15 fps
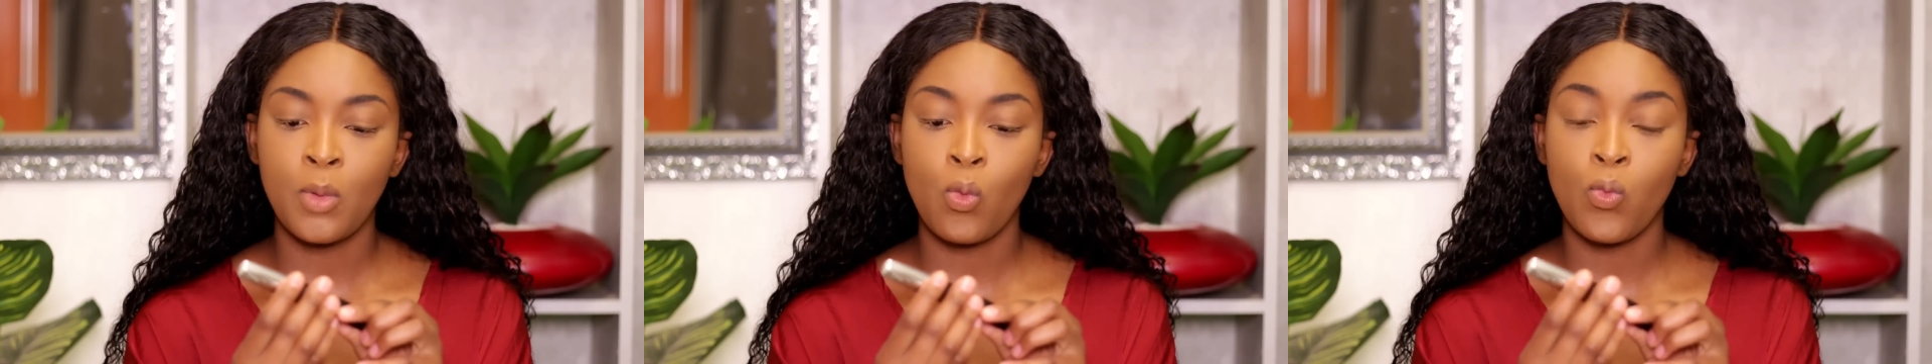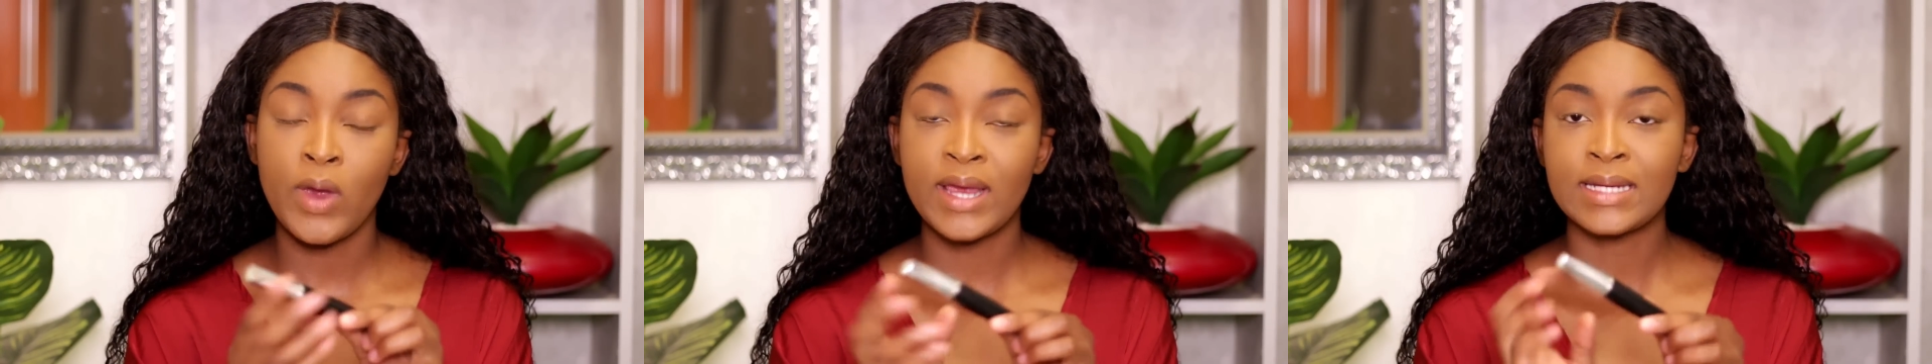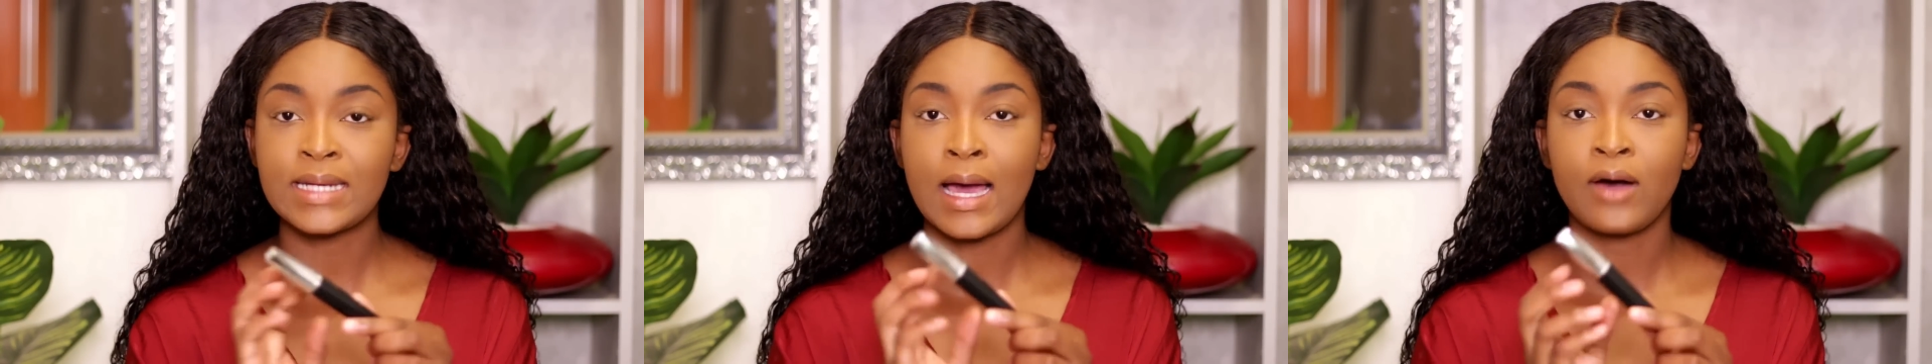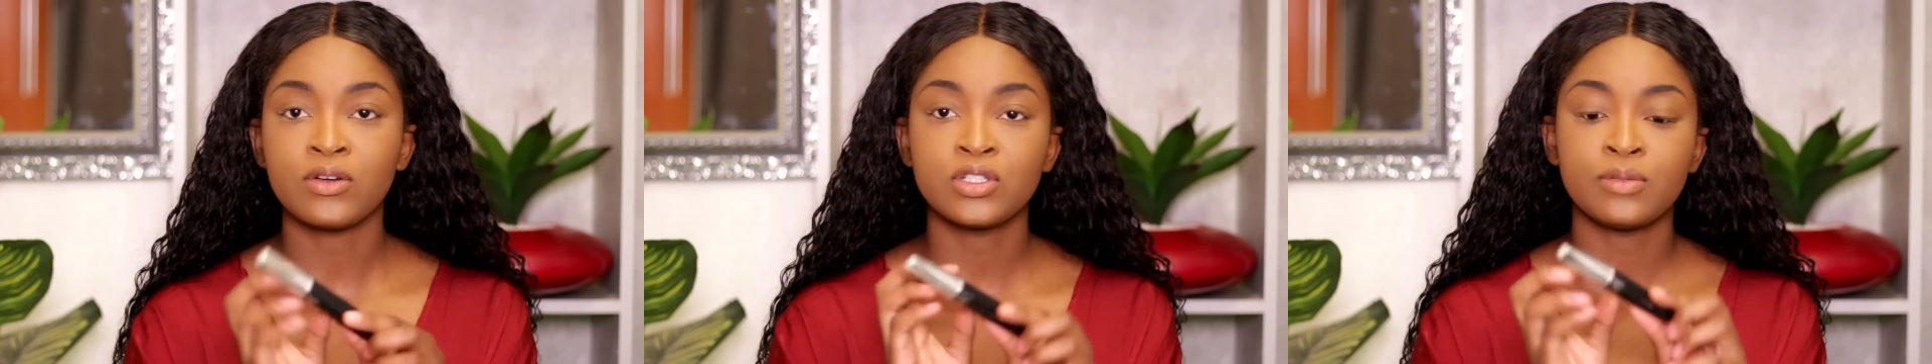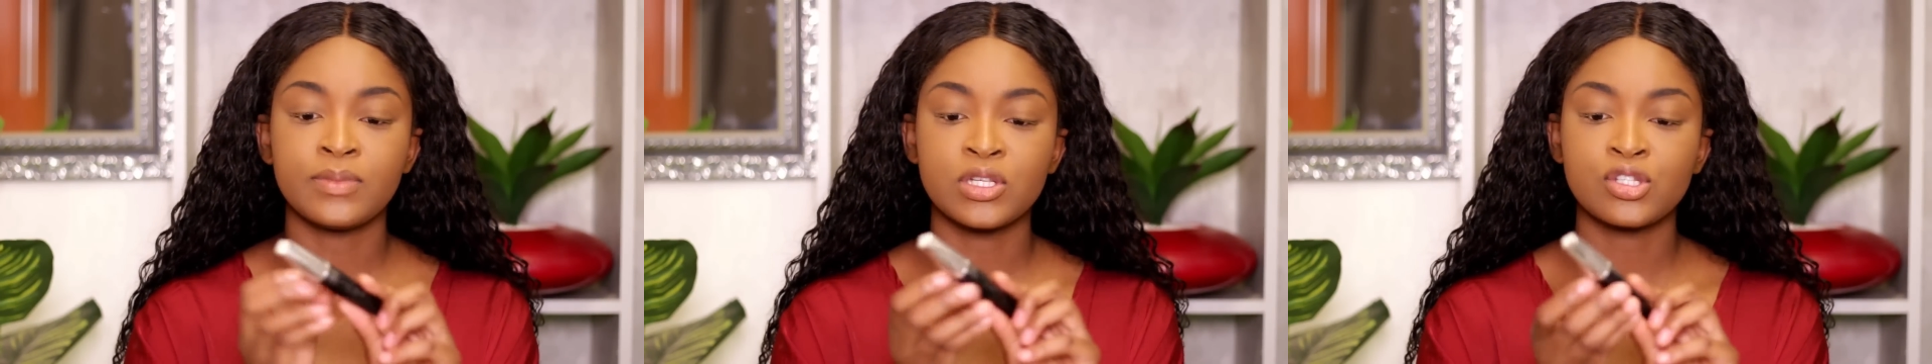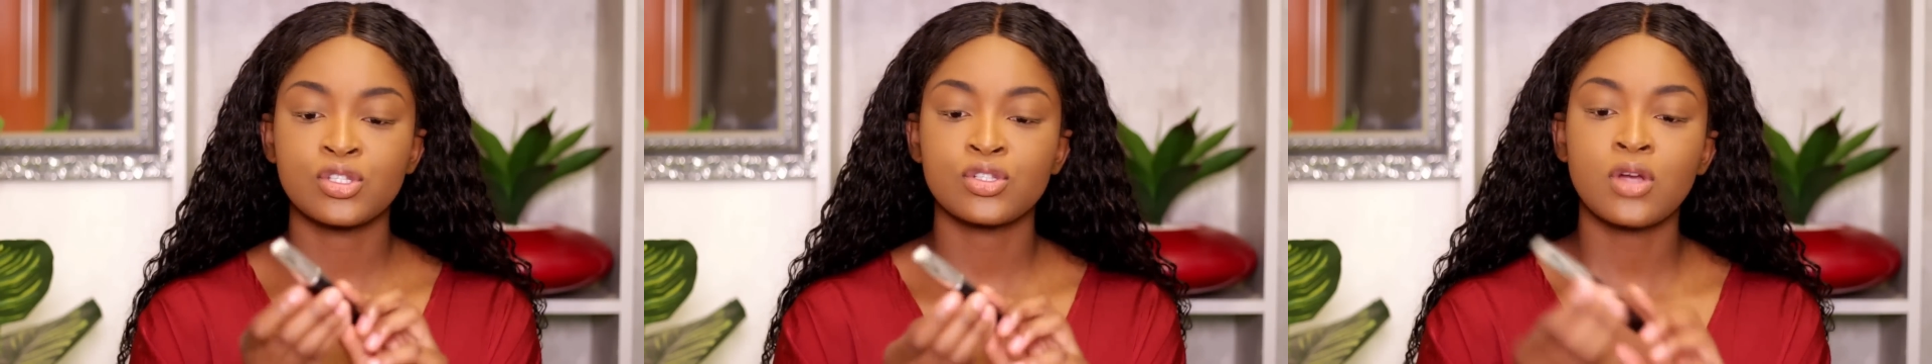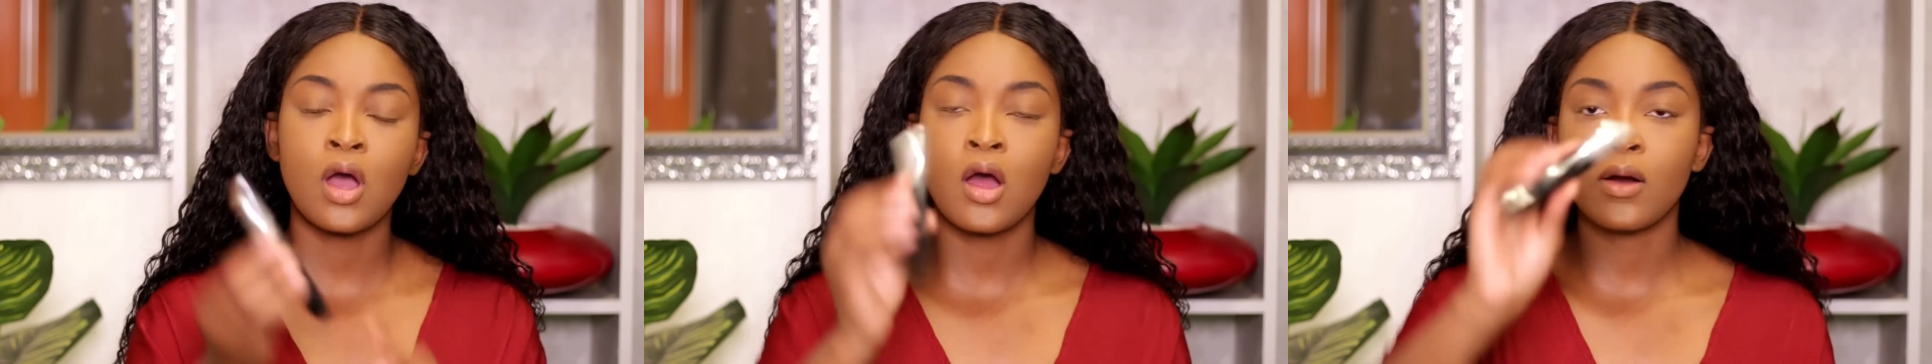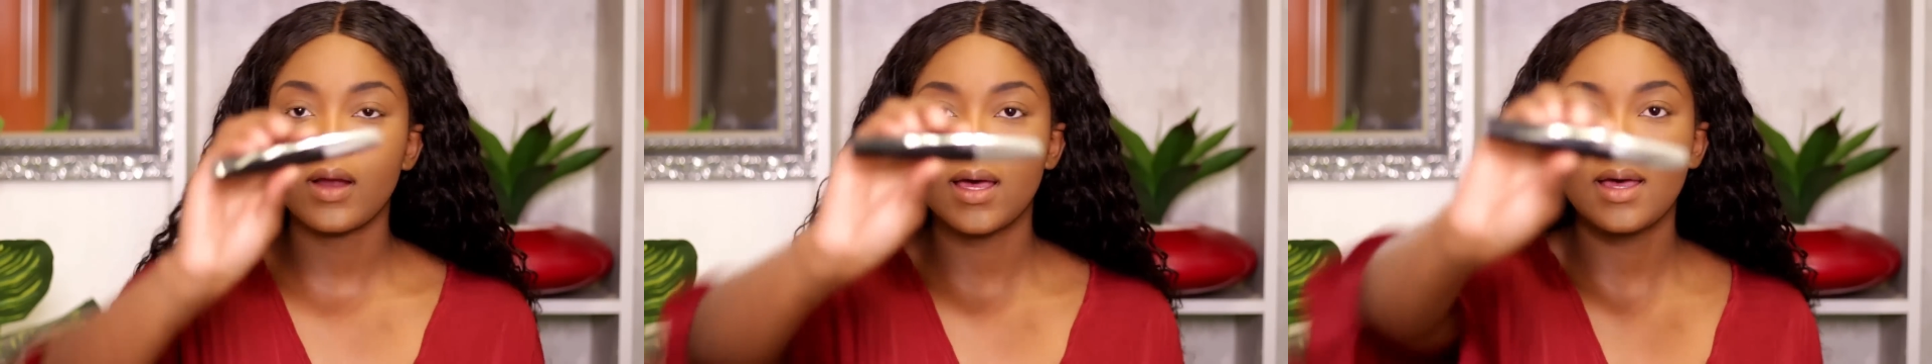Winged Out
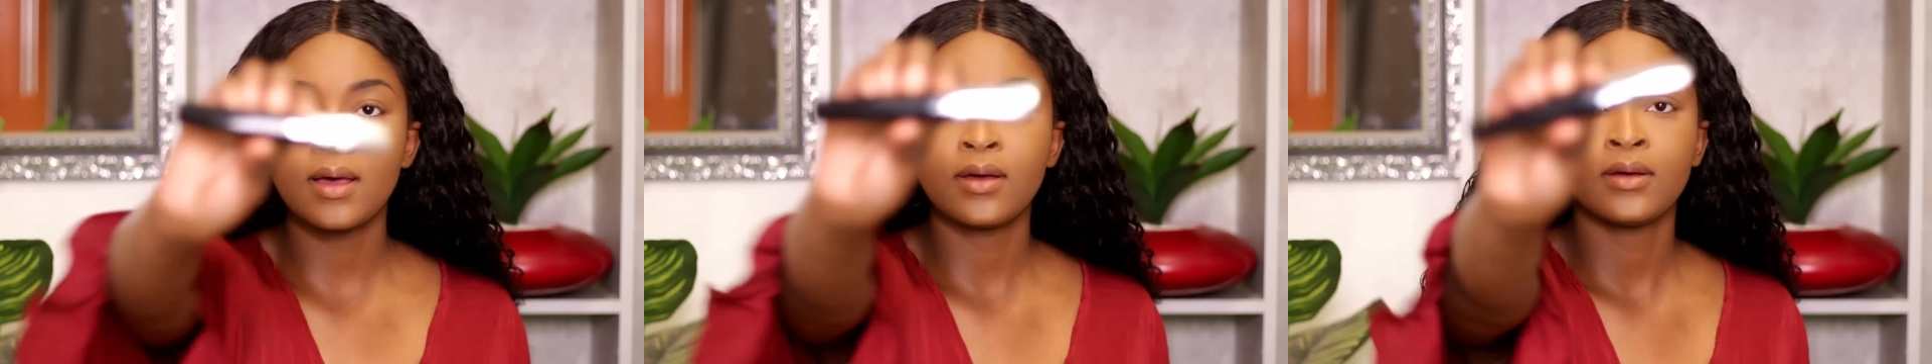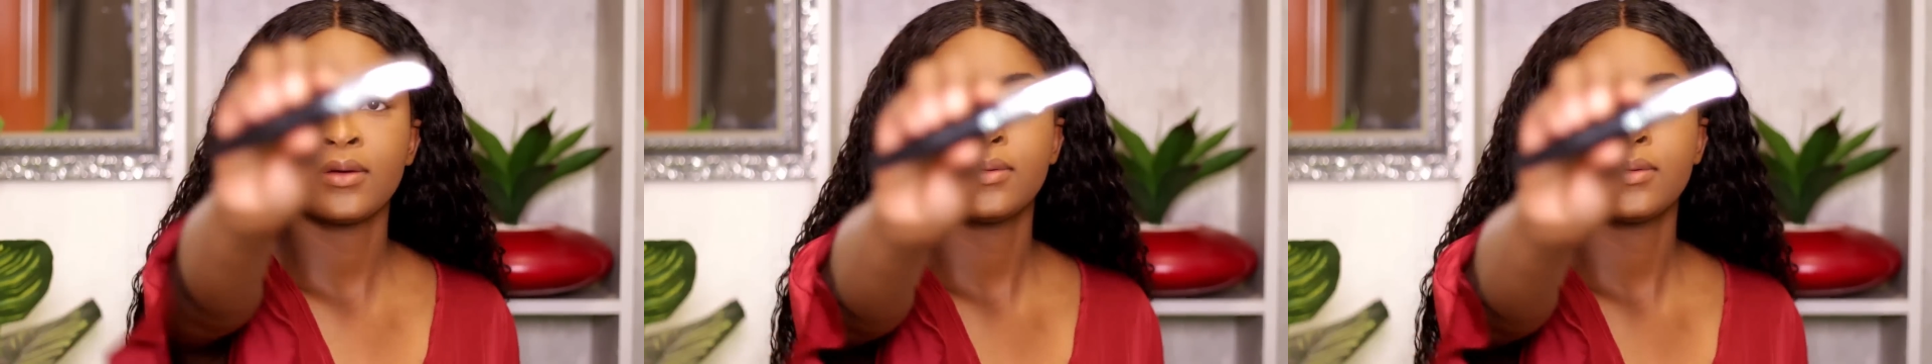Mascara,